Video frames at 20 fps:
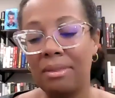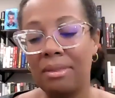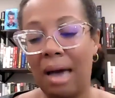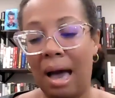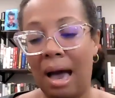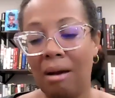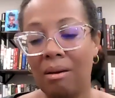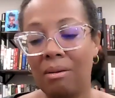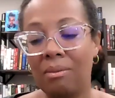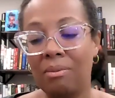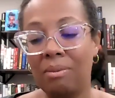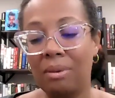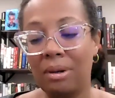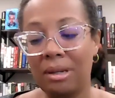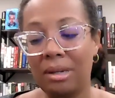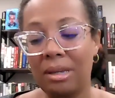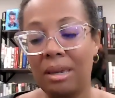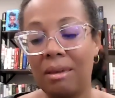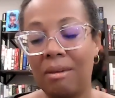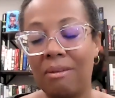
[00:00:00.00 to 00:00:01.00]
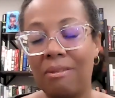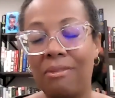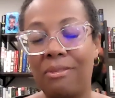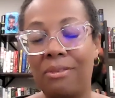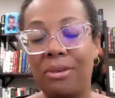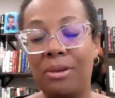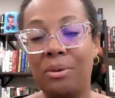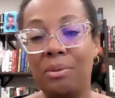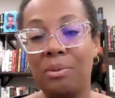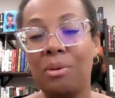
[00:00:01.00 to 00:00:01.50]
that really
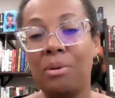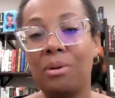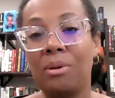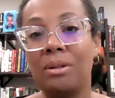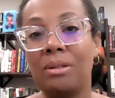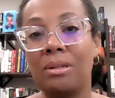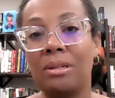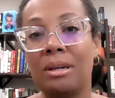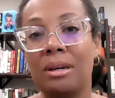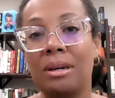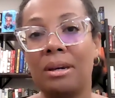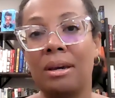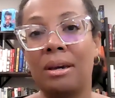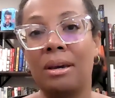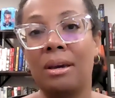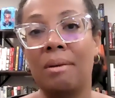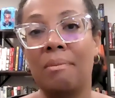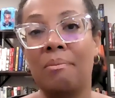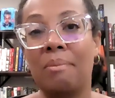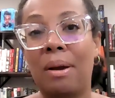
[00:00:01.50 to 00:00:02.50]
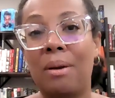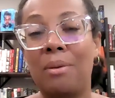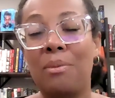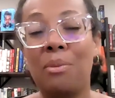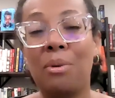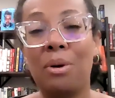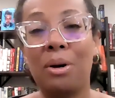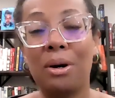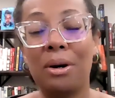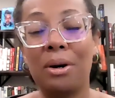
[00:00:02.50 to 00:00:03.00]
fueled my
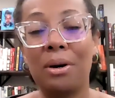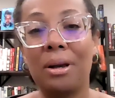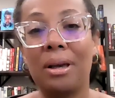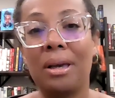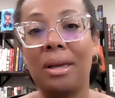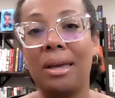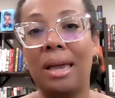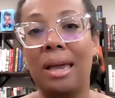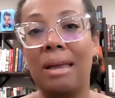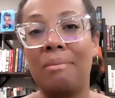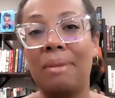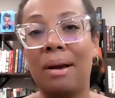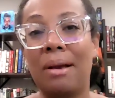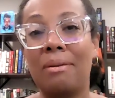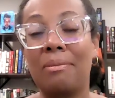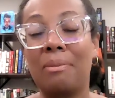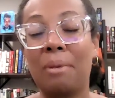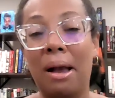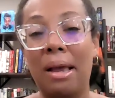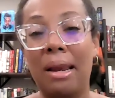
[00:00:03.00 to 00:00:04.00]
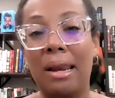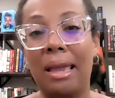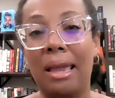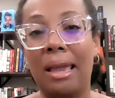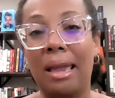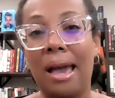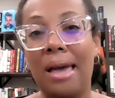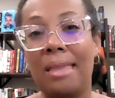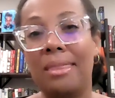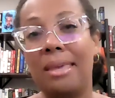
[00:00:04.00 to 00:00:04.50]
work and my
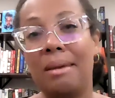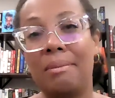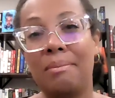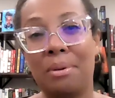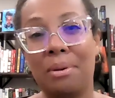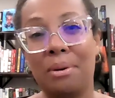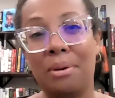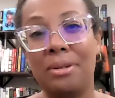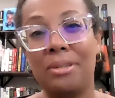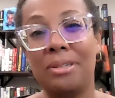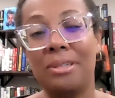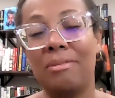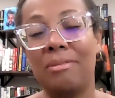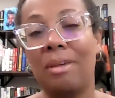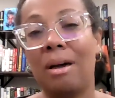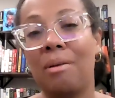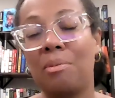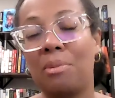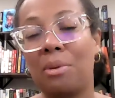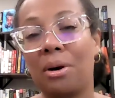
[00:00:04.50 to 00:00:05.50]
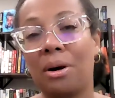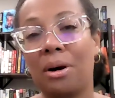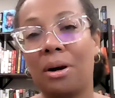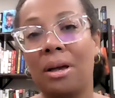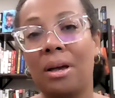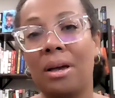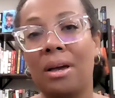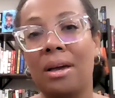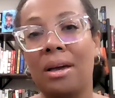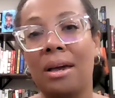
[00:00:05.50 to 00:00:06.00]
writing and the importance of that
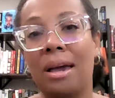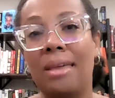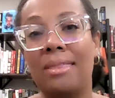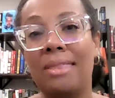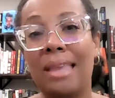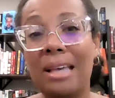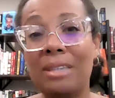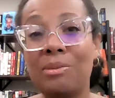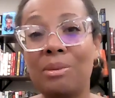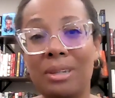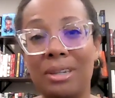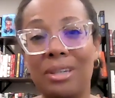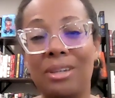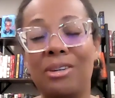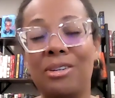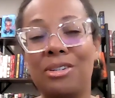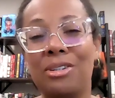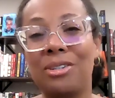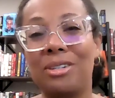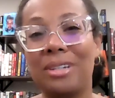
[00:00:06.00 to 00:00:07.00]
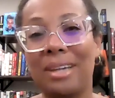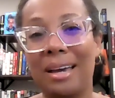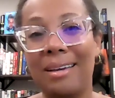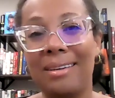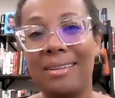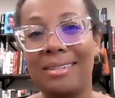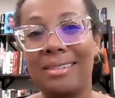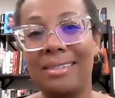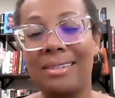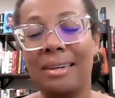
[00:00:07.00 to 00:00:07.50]
work. And that's what literature
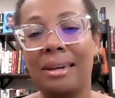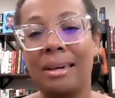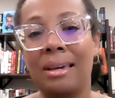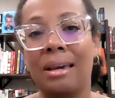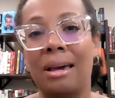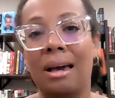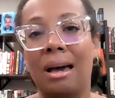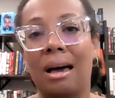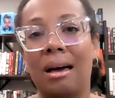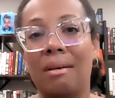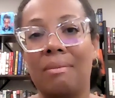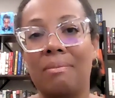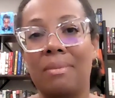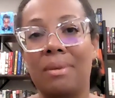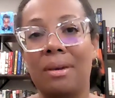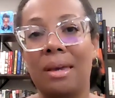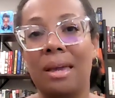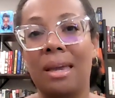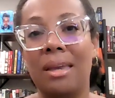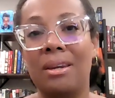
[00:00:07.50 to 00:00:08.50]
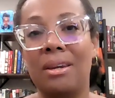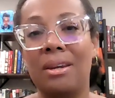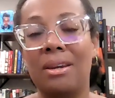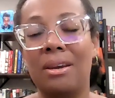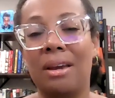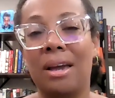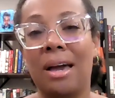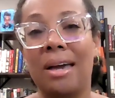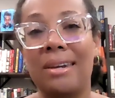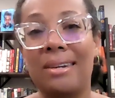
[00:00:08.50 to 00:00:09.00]
does.
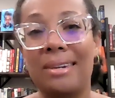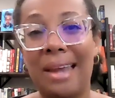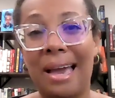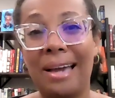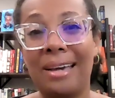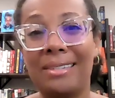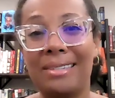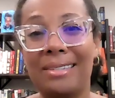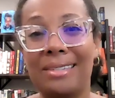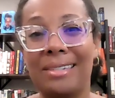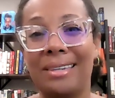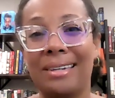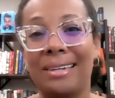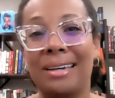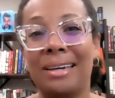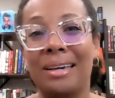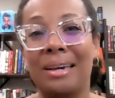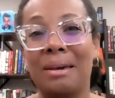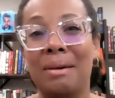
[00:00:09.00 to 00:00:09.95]
It connects